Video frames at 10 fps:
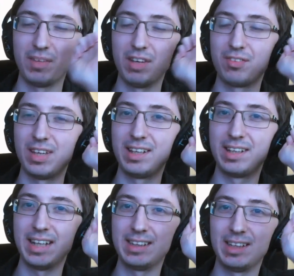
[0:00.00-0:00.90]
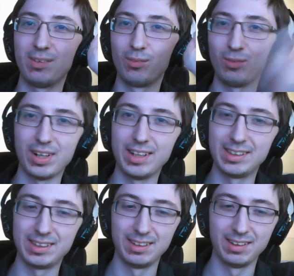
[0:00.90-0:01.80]
If they get it
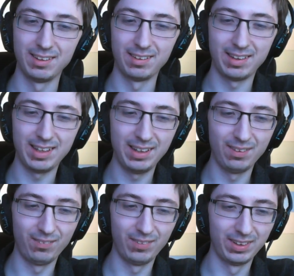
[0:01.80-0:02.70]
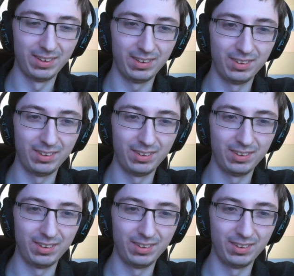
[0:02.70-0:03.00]
right, they will